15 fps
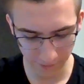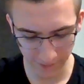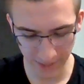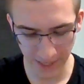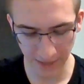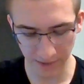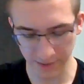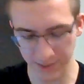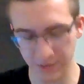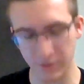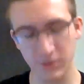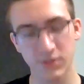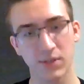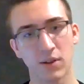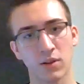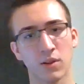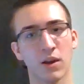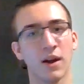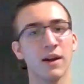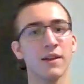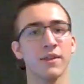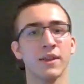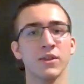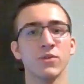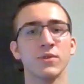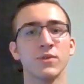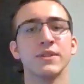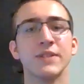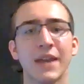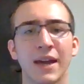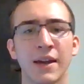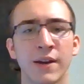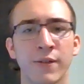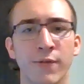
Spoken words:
finale, there's a lot that you can take